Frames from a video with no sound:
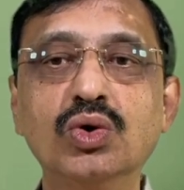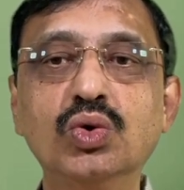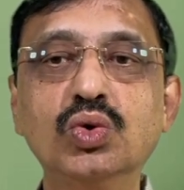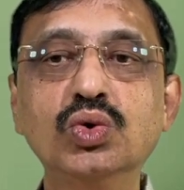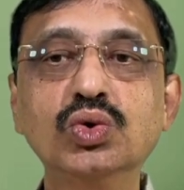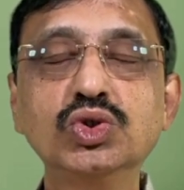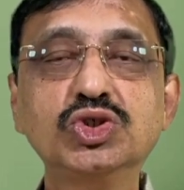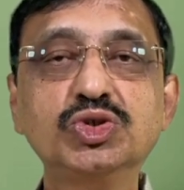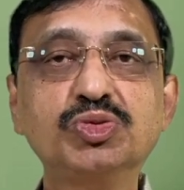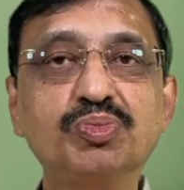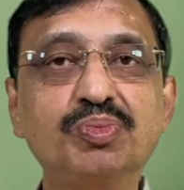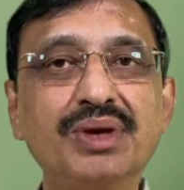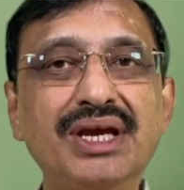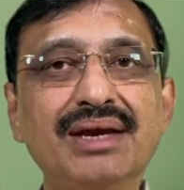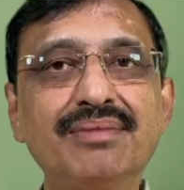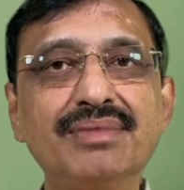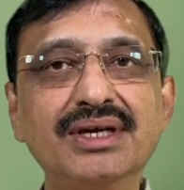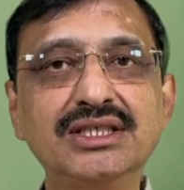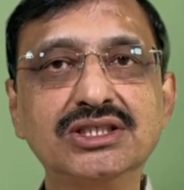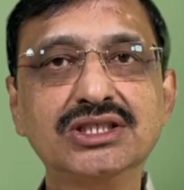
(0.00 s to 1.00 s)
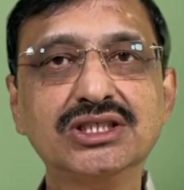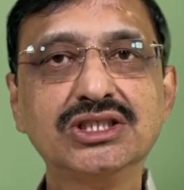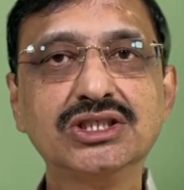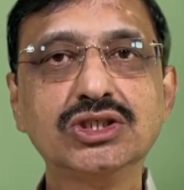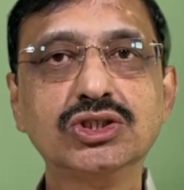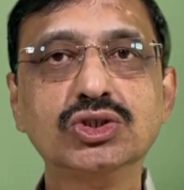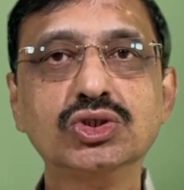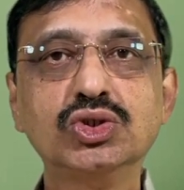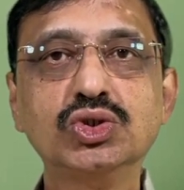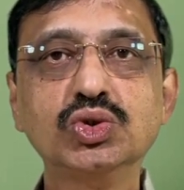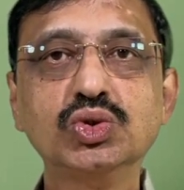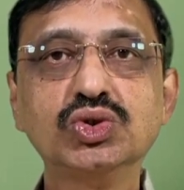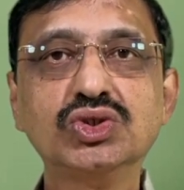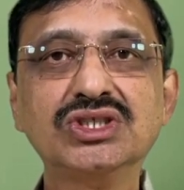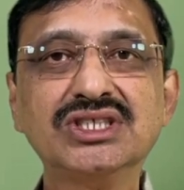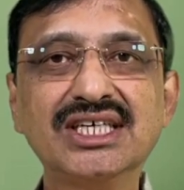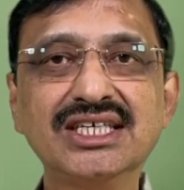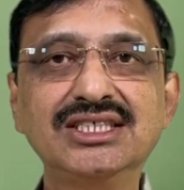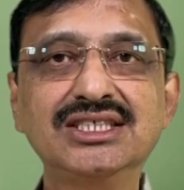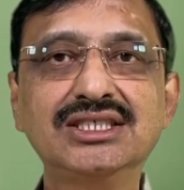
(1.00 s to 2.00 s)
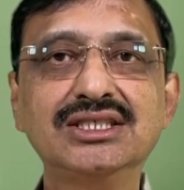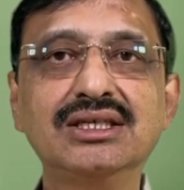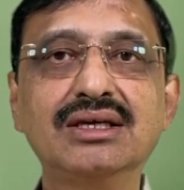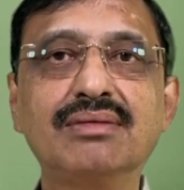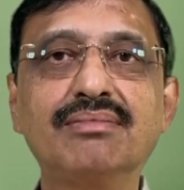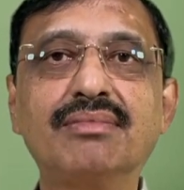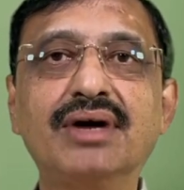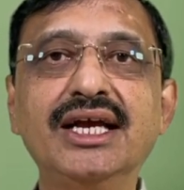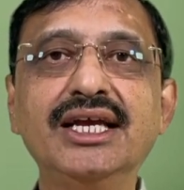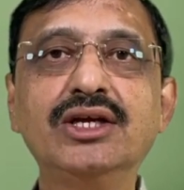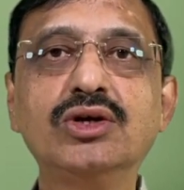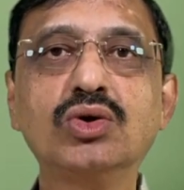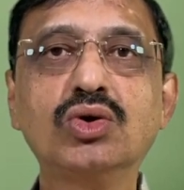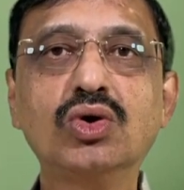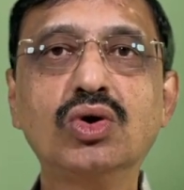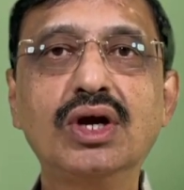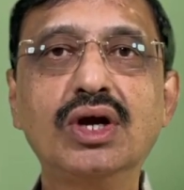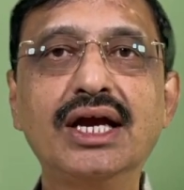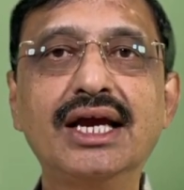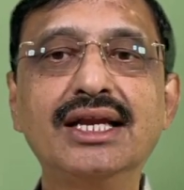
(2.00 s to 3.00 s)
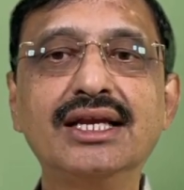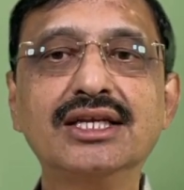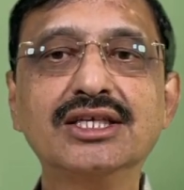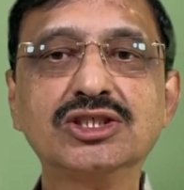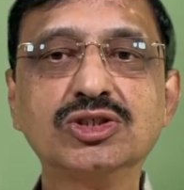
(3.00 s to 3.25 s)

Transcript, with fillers: whose payments to such micro and